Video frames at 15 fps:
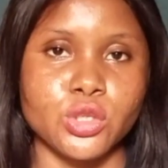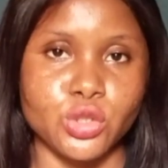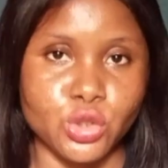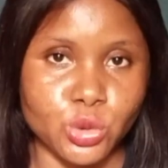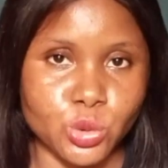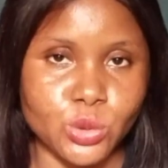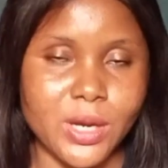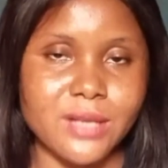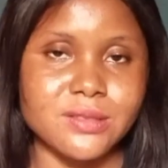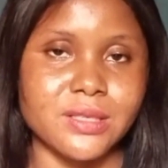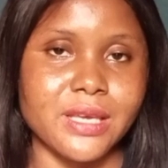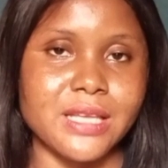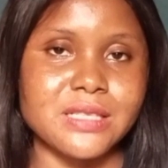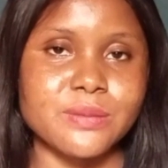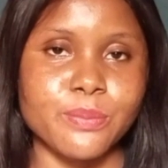you, how
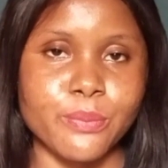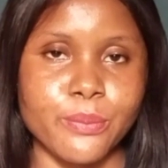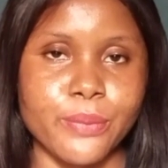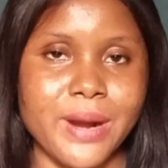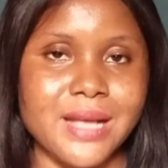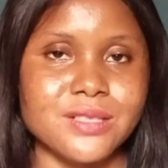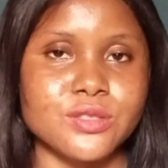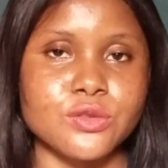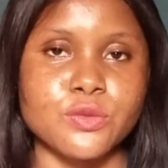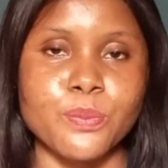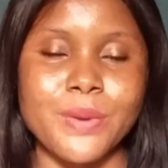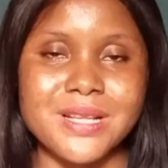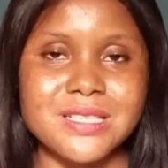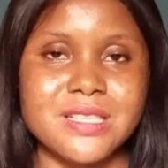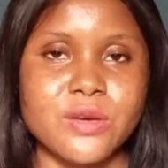to get brands to
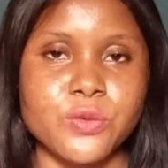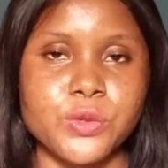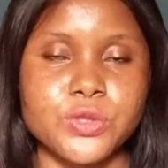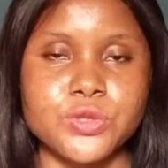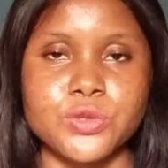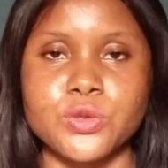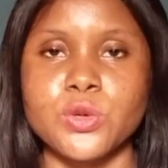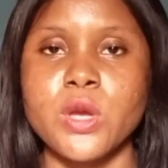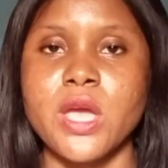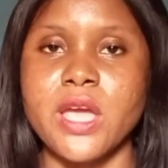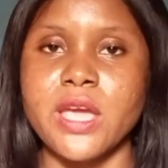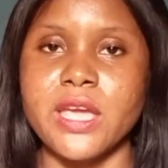partner with you